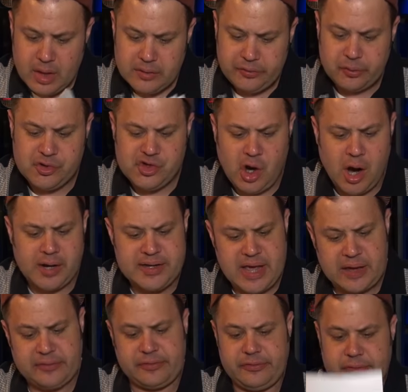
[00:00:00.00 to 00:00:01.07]
So Sean,
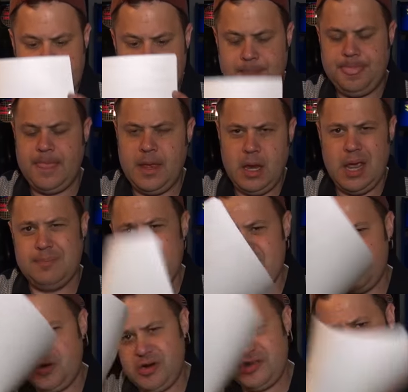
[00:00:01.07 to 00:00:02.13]
yes. And, and be
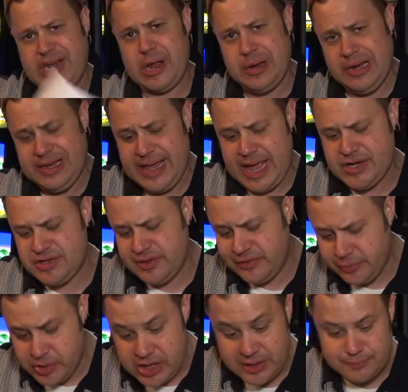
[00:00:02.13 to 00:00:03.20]
sure to check out Engadget this week.